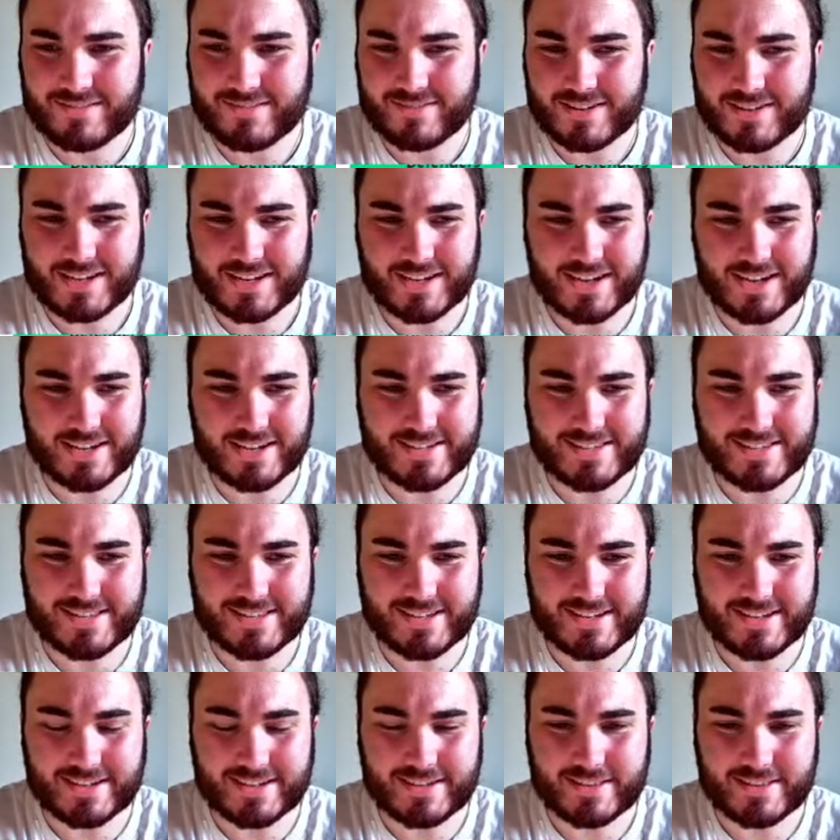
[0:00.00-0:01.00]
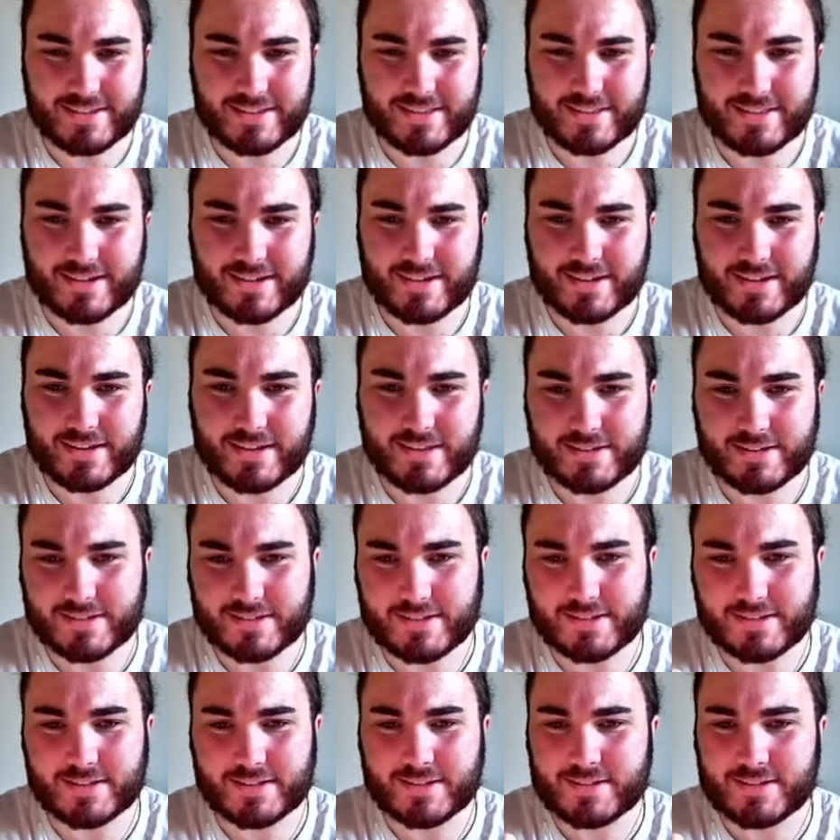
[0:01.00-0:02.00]
What do you guys think? Do you think
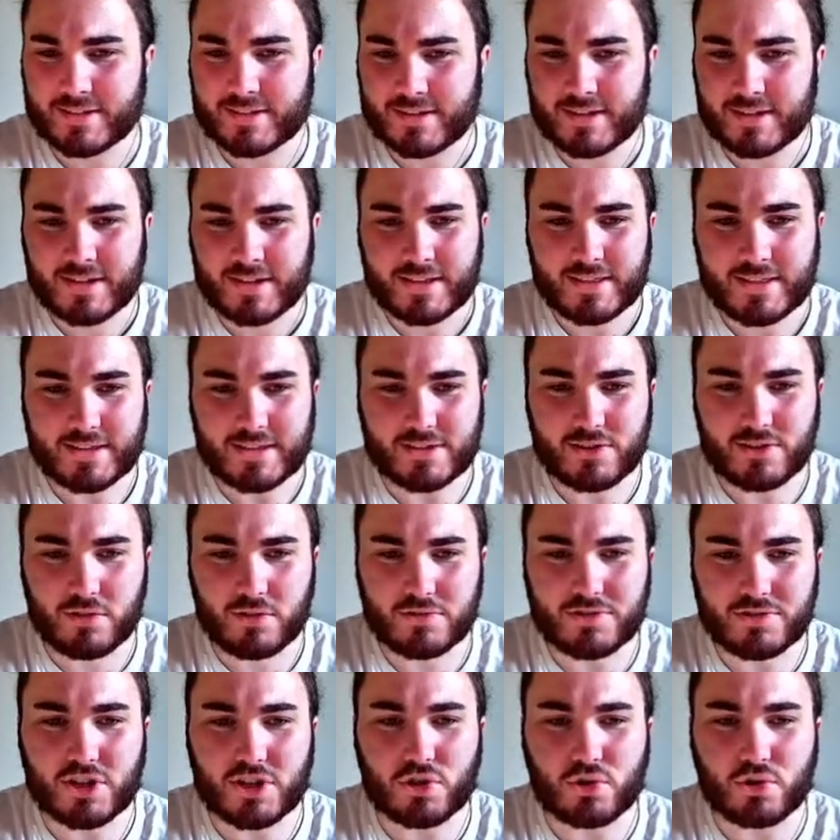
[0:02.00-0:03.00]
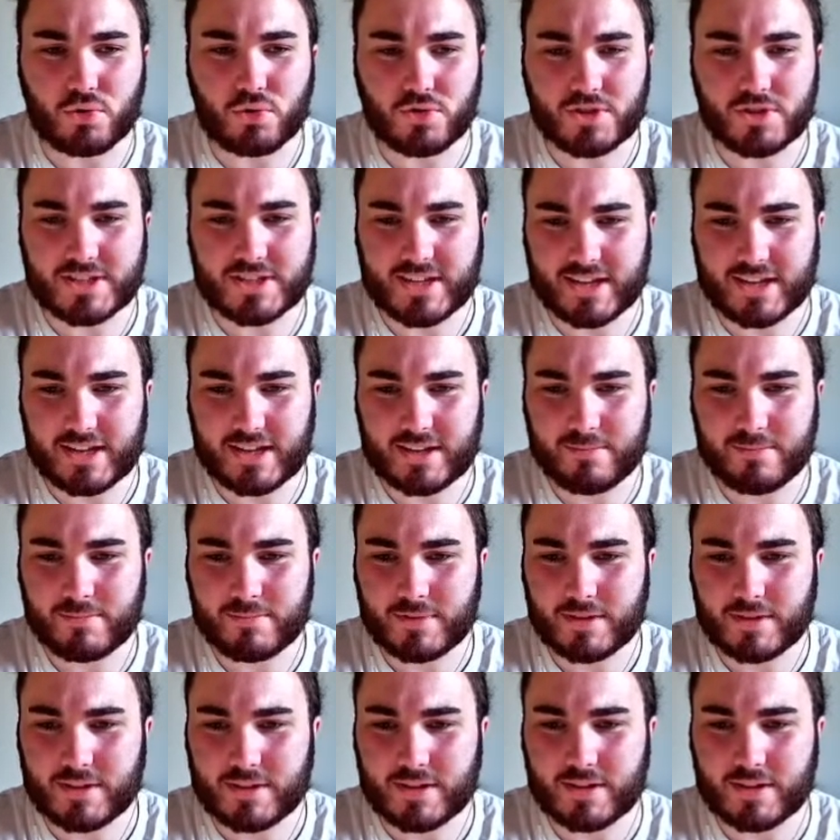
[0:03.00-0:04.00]
this looks a good team?
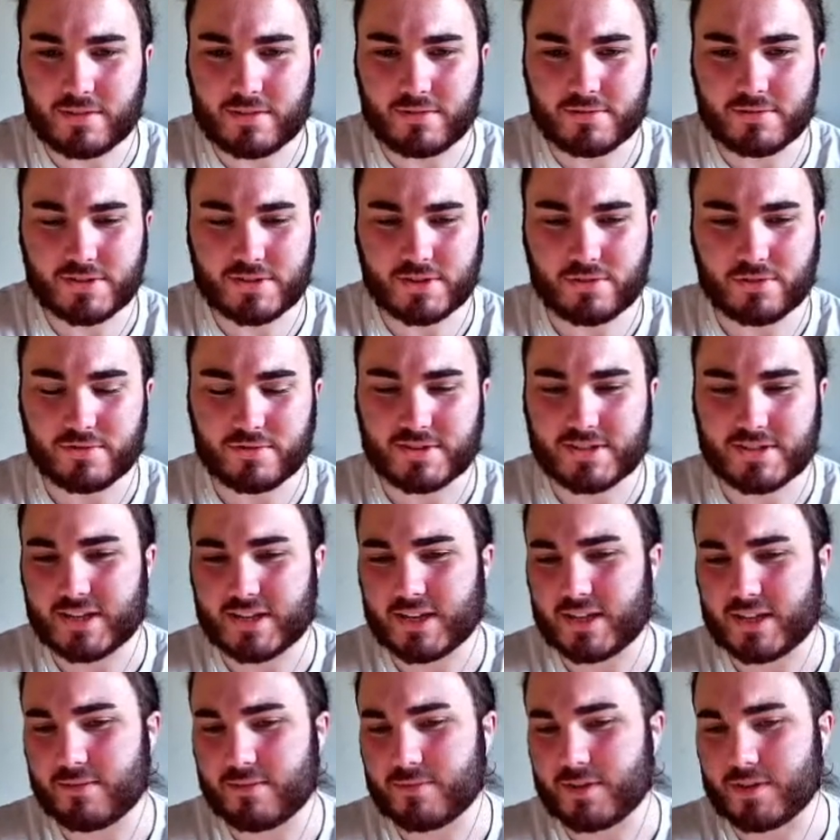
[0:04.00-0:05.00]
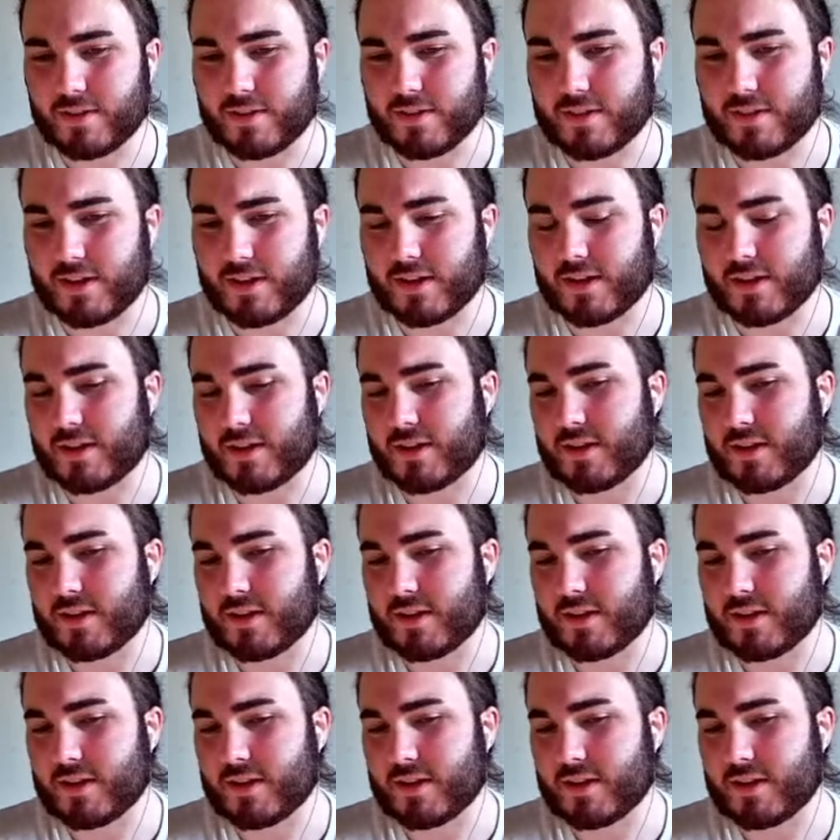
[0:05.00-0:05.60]
Do you think it looks a good team? Do you think?